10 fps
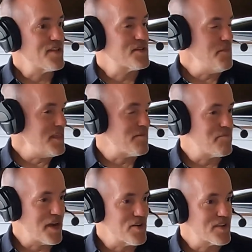To me, the
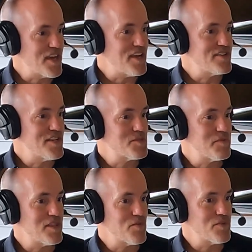better gauge has
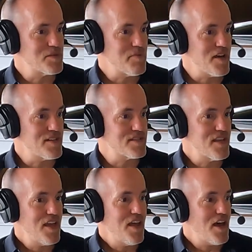been the response
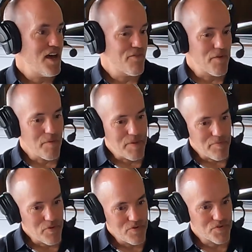uh, from the
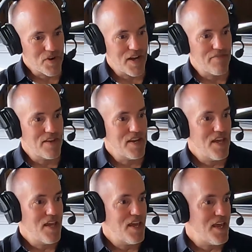people who drive it
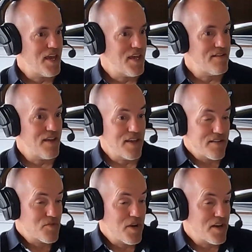and
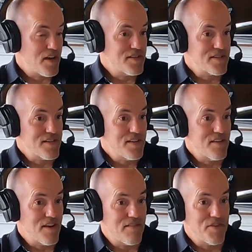and quite
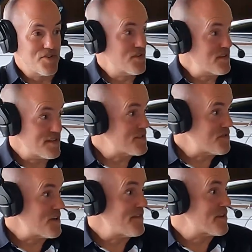honestly, uh, the journalists who
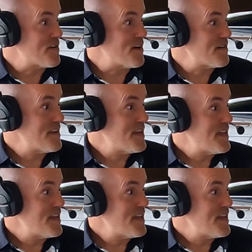drive the car.